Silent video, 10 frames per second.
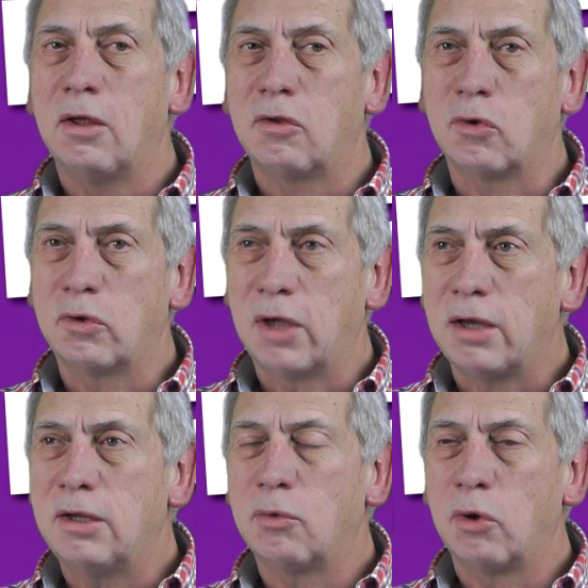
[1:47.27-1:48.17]
So the
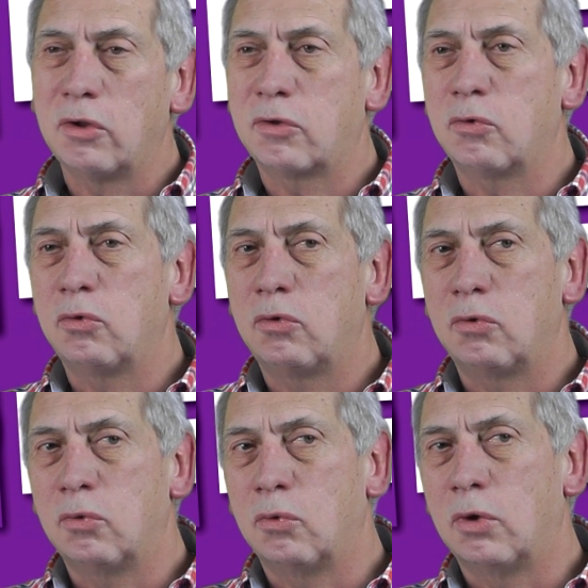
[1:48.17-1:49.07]
idea was
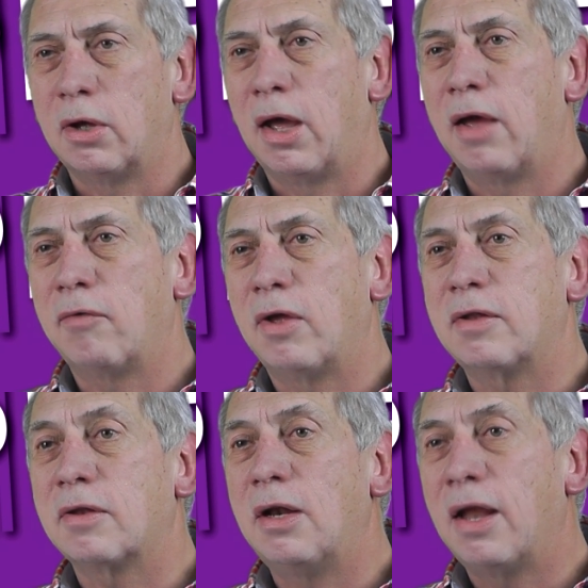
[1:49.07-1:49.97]
to have
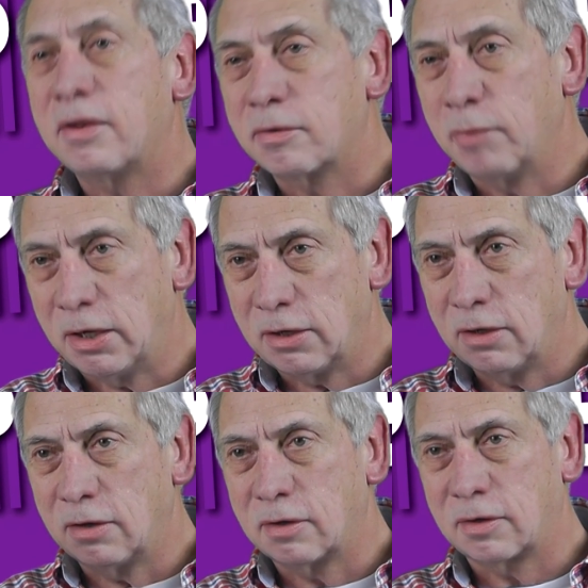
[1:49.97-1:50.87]
as less
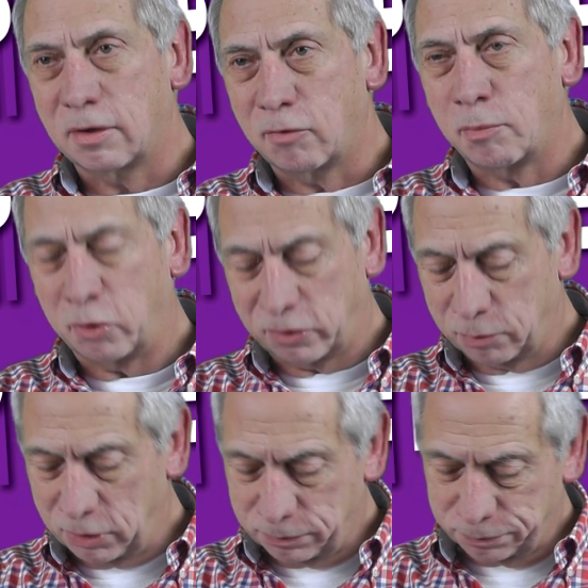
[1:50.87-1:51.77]
maintenance as ever
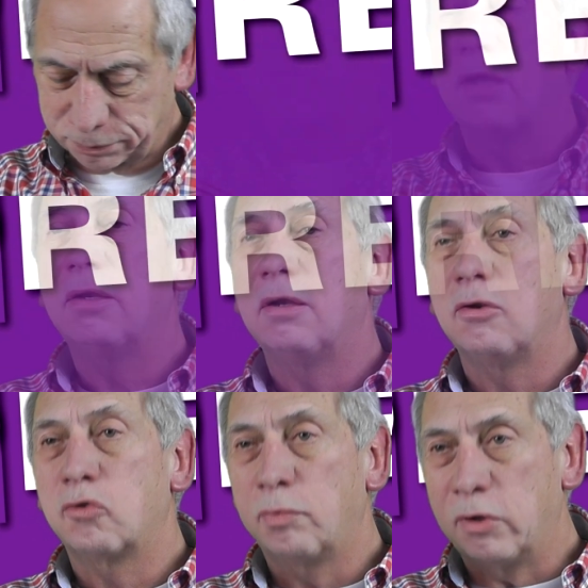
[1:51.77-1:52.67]
possible. Then
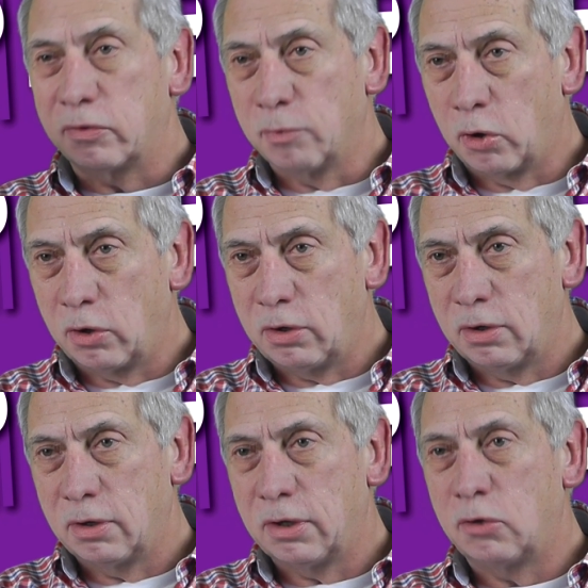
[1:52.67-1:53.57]
it should be small,
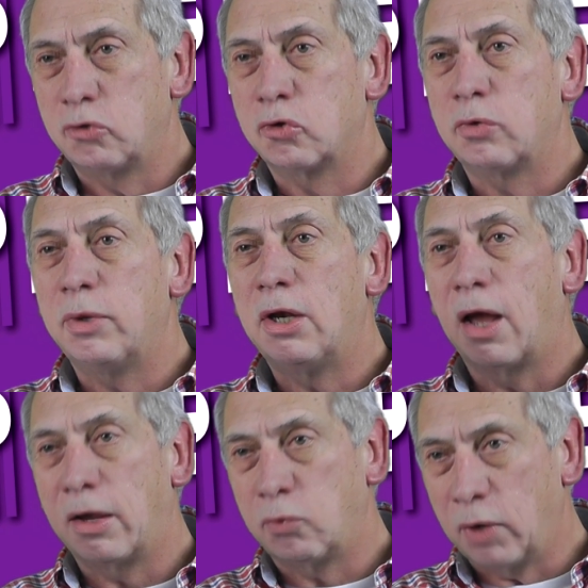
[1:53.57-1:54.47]
it should be
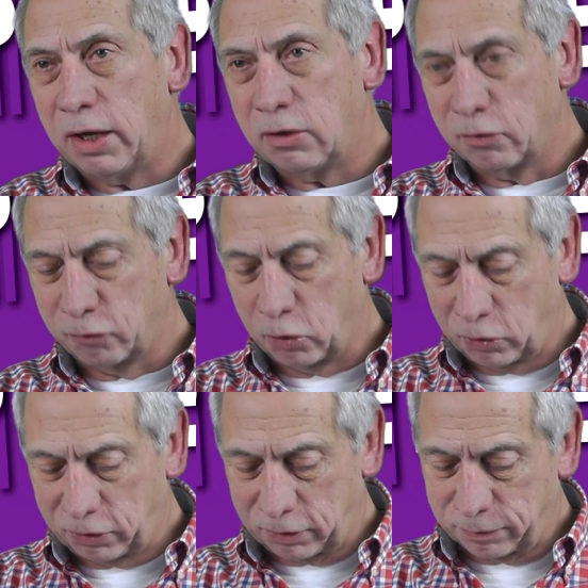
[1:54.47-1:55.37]
lightweight, of
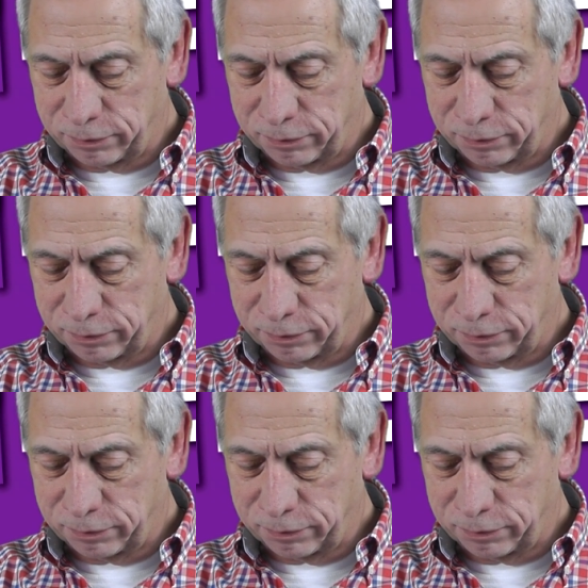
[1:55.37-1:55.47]
course.